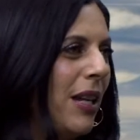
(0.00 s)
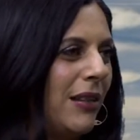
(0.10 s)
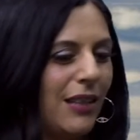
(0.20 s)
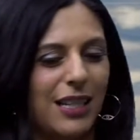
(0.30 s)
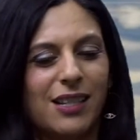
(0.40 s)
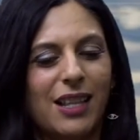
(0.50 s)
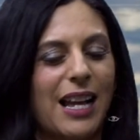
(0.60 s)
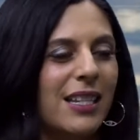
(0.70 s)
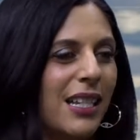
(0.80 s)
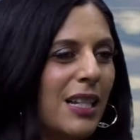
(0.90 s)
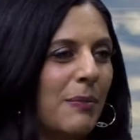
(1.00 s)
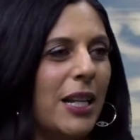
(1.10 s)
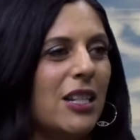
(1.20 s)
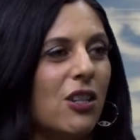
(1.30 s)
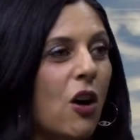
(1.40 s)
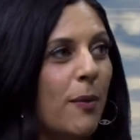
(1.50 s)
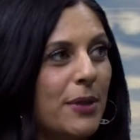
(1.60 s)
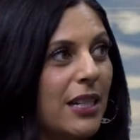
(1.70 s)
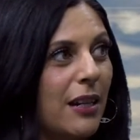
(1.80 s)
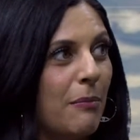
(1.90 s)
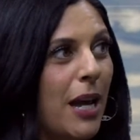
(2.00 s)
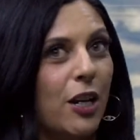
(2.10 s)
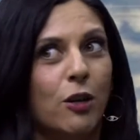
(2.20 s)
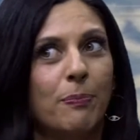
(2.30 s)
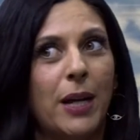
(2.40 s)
this last 6 months, comps didn't matter.